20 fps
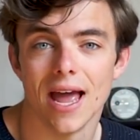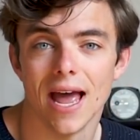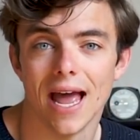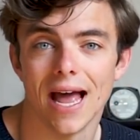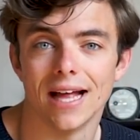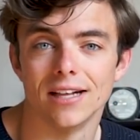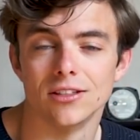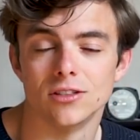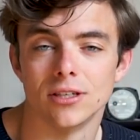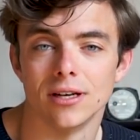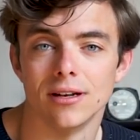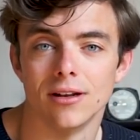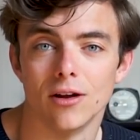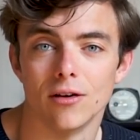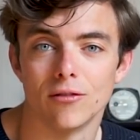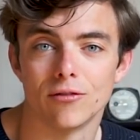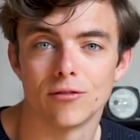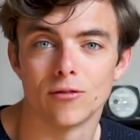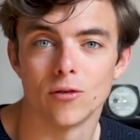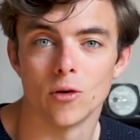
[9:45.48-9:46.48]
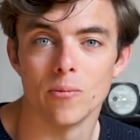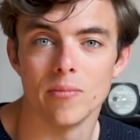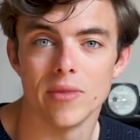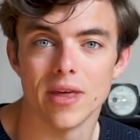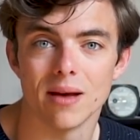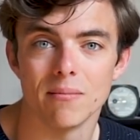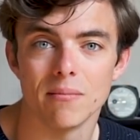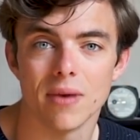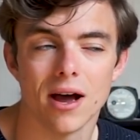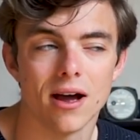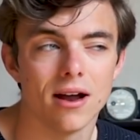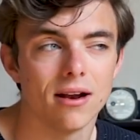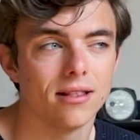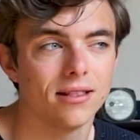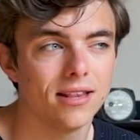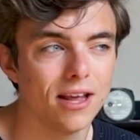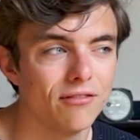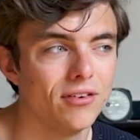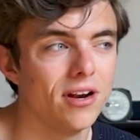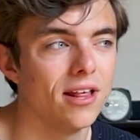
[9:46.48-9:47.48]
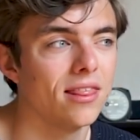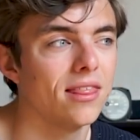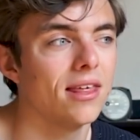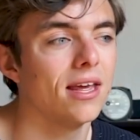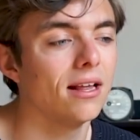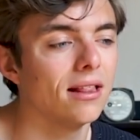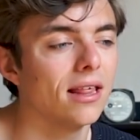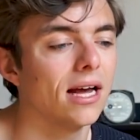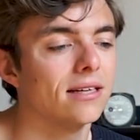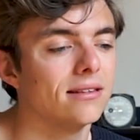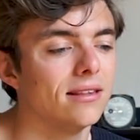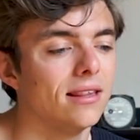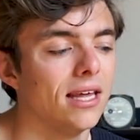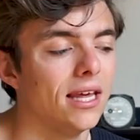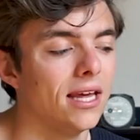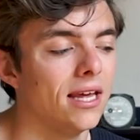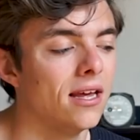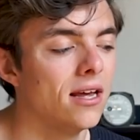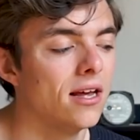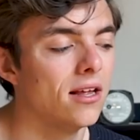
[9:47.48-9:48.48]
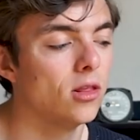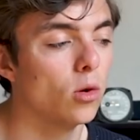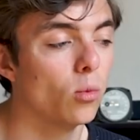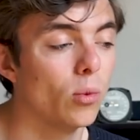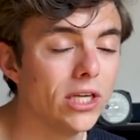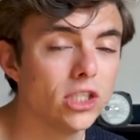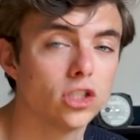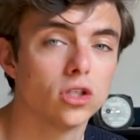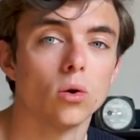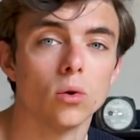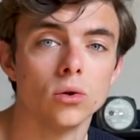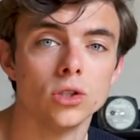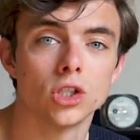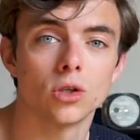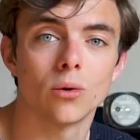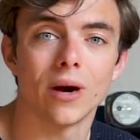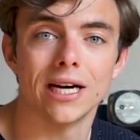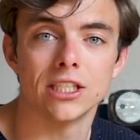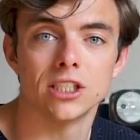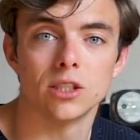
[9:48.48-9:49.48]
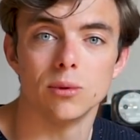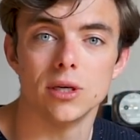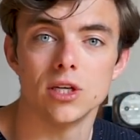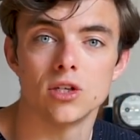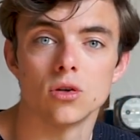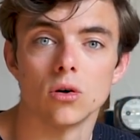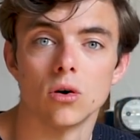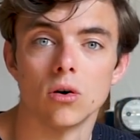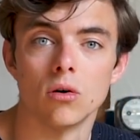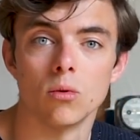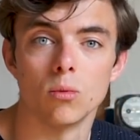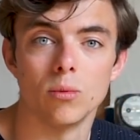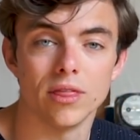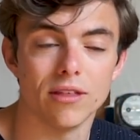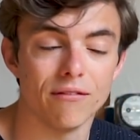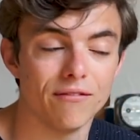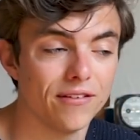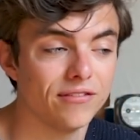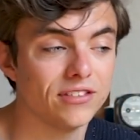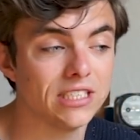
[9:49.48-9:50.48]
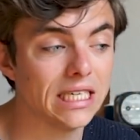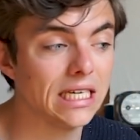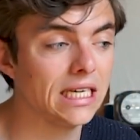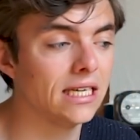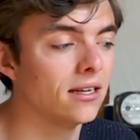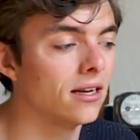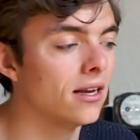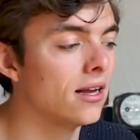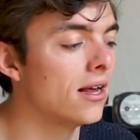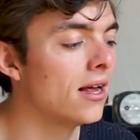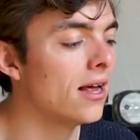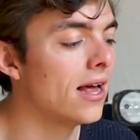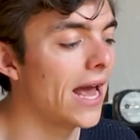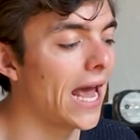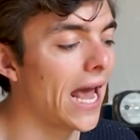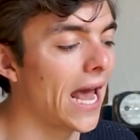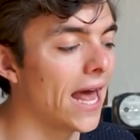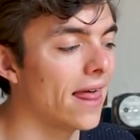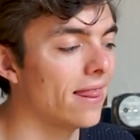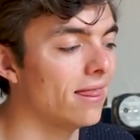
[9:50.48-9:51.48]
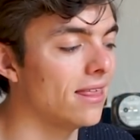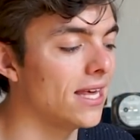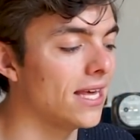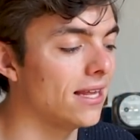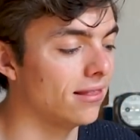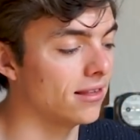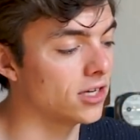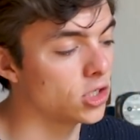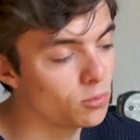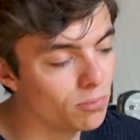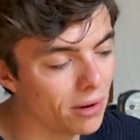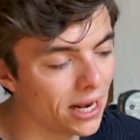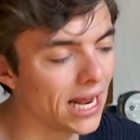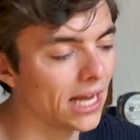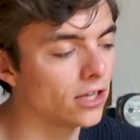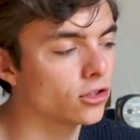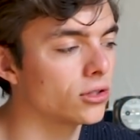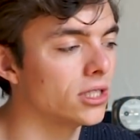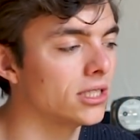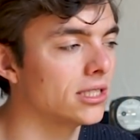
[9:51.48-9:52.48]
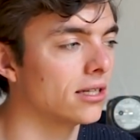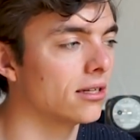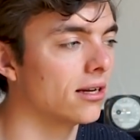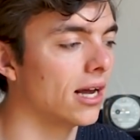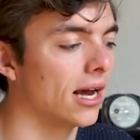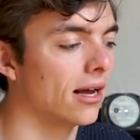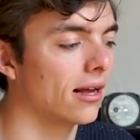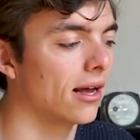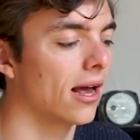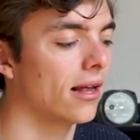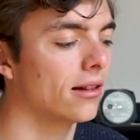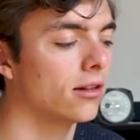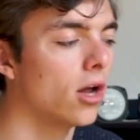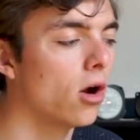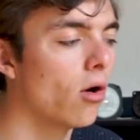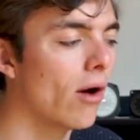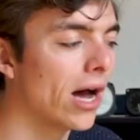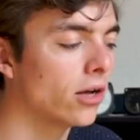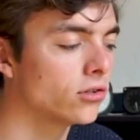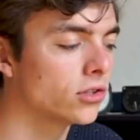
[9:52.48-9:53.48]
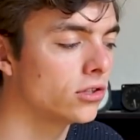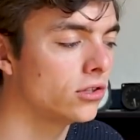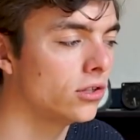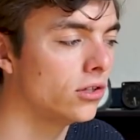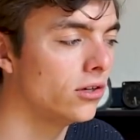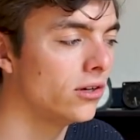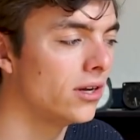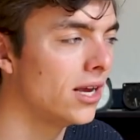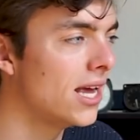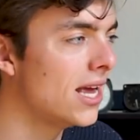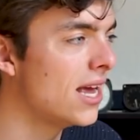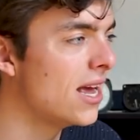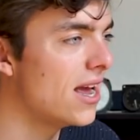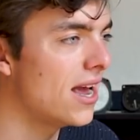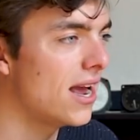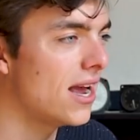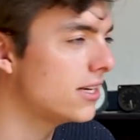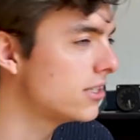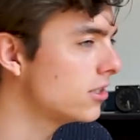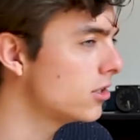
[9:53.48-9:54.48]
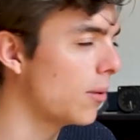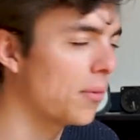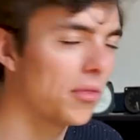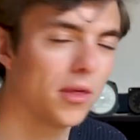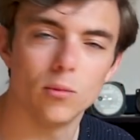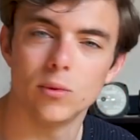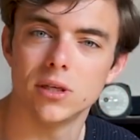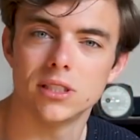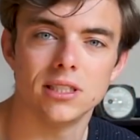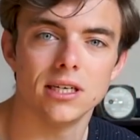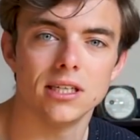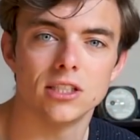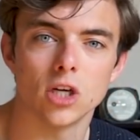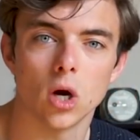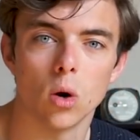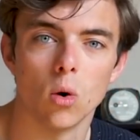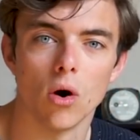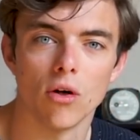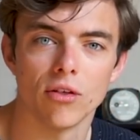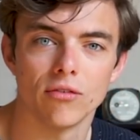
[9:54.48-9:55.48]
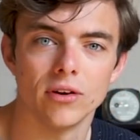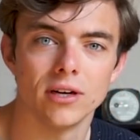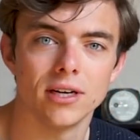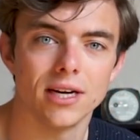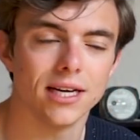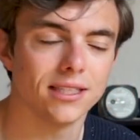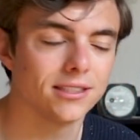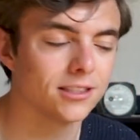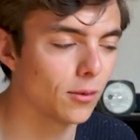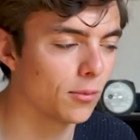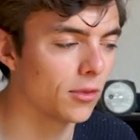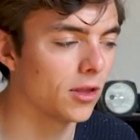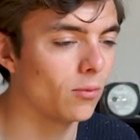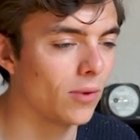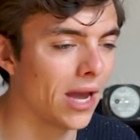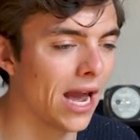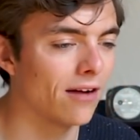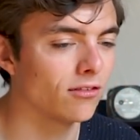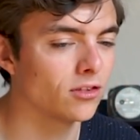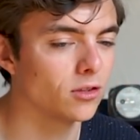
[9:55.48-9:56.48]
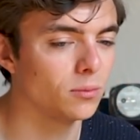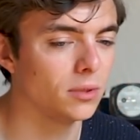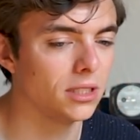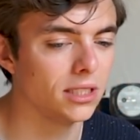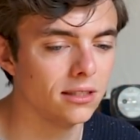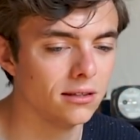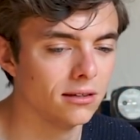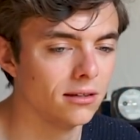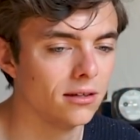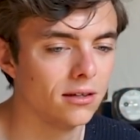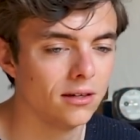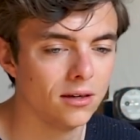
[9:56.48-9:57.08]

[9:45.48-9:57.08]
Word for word: and to learn from them. I definitely think that the, the winch launch crash that we saw with the 15 and the, the spin entries at, at, at low altitude, it's something we see so often. It's something we have to be